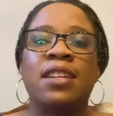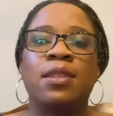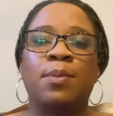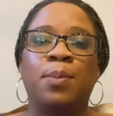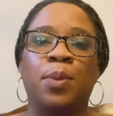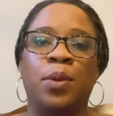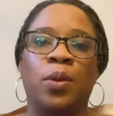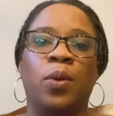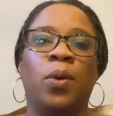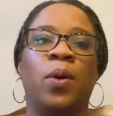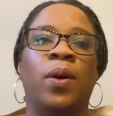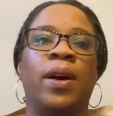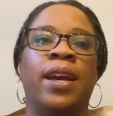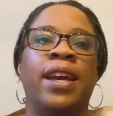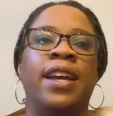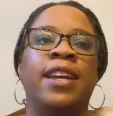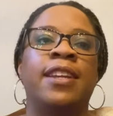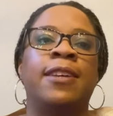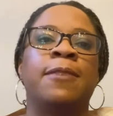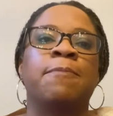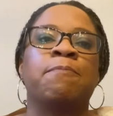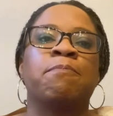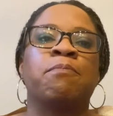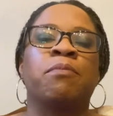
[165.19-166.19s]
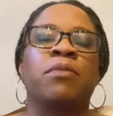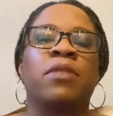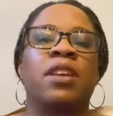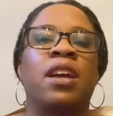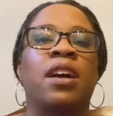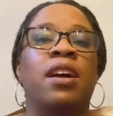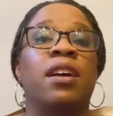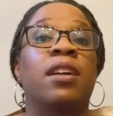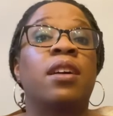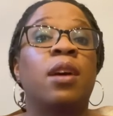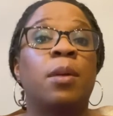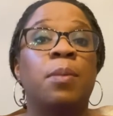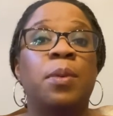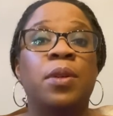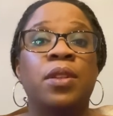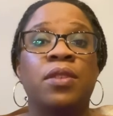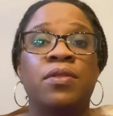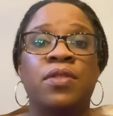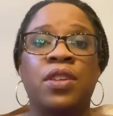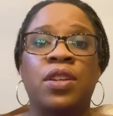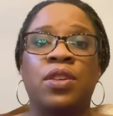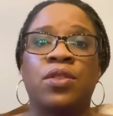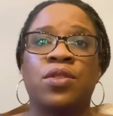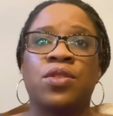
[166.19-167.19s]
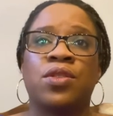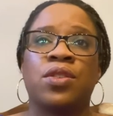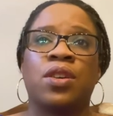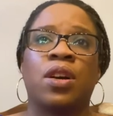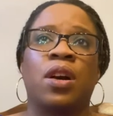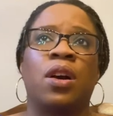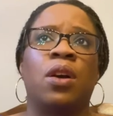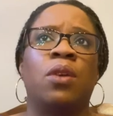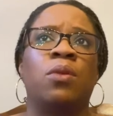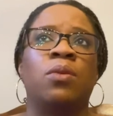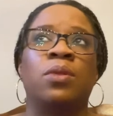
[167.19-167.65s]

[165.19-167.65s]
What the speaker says: deployed a couple of years ago.